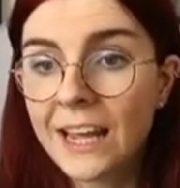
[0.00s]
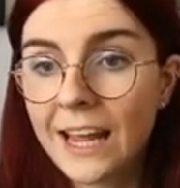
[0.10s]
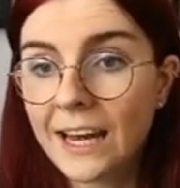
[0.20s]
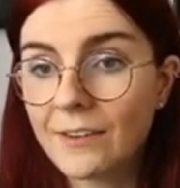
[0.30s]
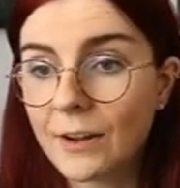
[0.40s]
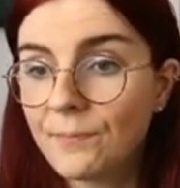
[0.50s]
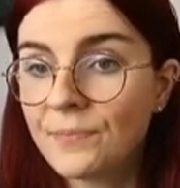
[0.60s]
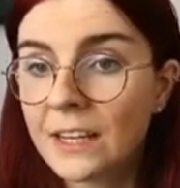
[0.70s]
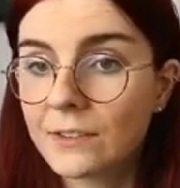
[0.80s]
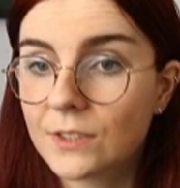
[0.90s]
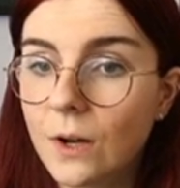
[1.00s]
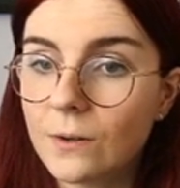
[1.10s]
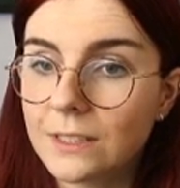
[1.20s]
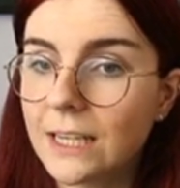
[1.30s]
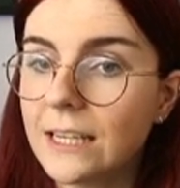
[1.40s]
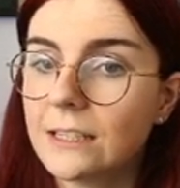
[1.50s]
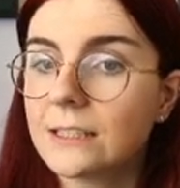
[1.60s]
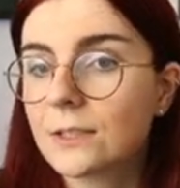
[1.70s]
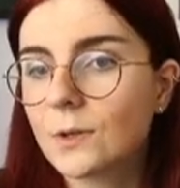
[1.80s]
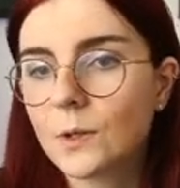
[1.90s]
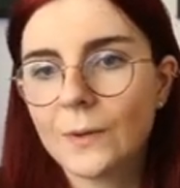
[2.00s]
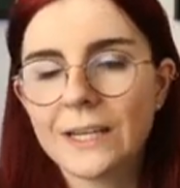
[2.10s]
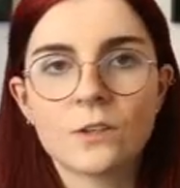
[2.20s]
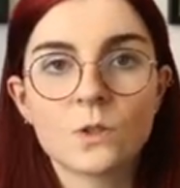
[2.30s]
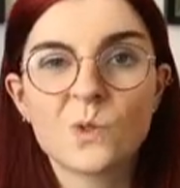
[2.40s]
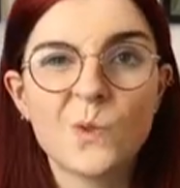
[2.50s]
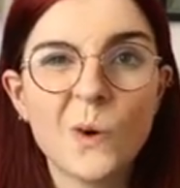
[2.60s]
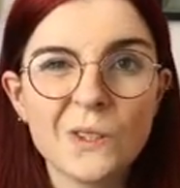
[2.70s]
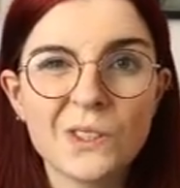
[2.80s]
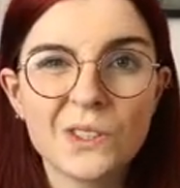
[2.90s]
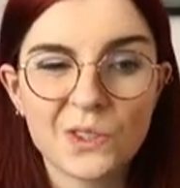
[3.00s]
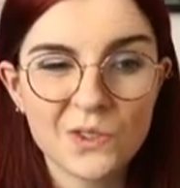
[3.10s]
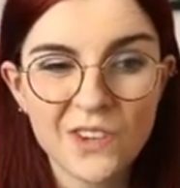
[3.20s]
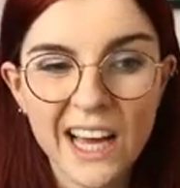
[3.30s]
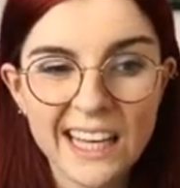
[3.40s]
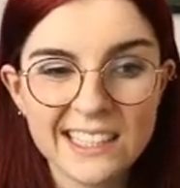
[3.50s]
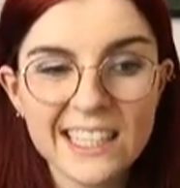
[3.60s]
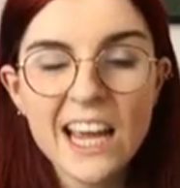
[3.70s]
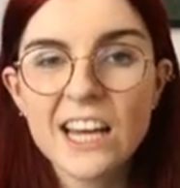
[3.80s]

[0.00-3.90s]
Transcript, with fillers: Anyway, so then this will create those folders, those files.